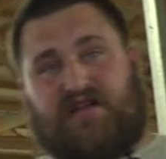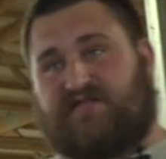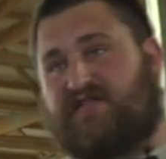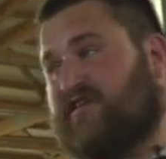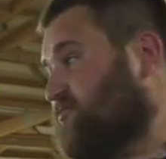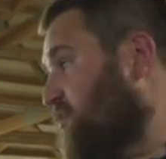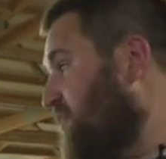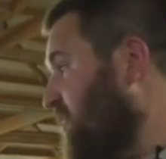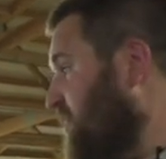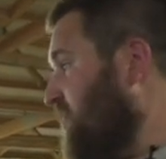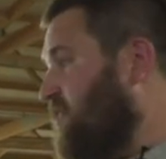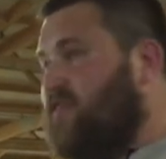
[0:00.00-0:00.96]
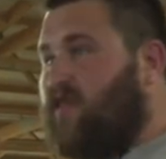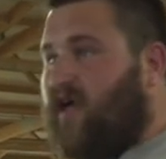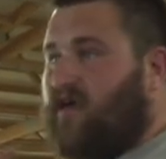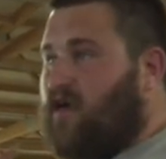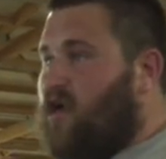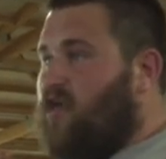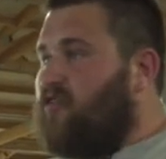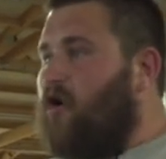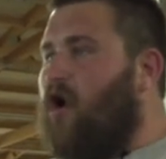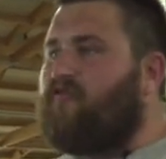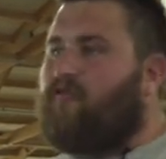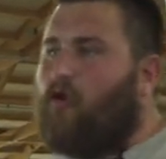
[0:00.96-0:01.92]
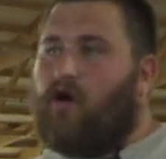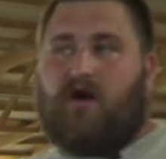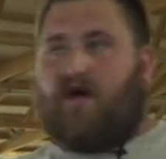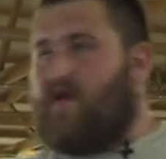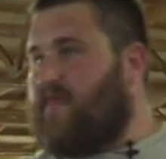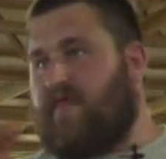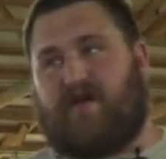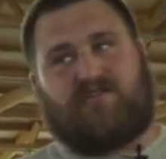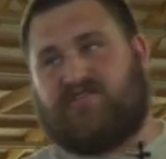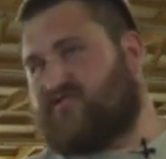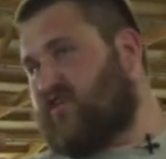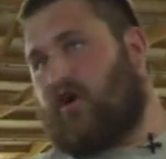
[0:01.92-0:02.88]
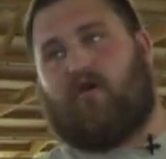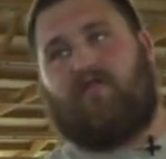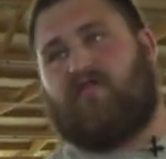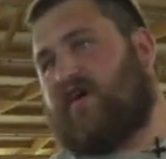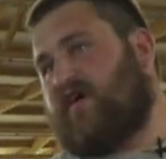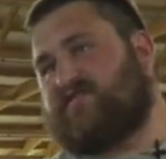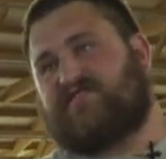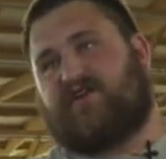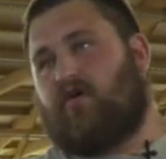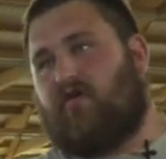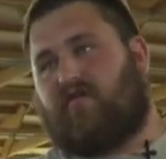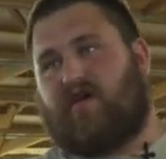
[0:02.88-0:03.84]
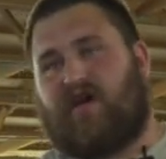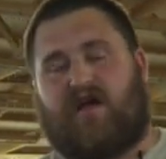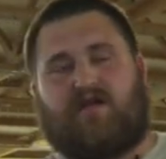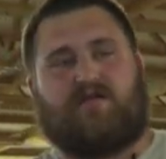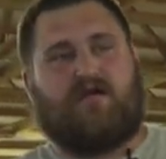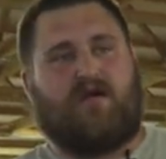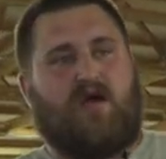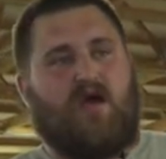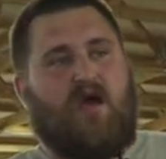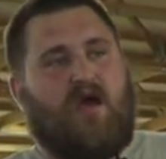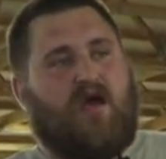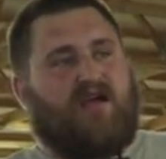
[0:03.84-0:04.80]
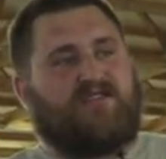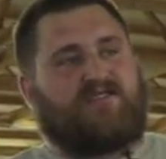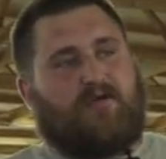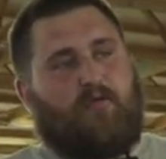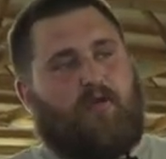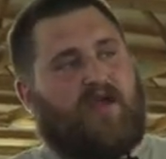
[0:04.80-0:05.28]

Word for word: It's this one, then like they're all four, and then they just start over again, start over again. Mm-hmm. Because mm -hmm.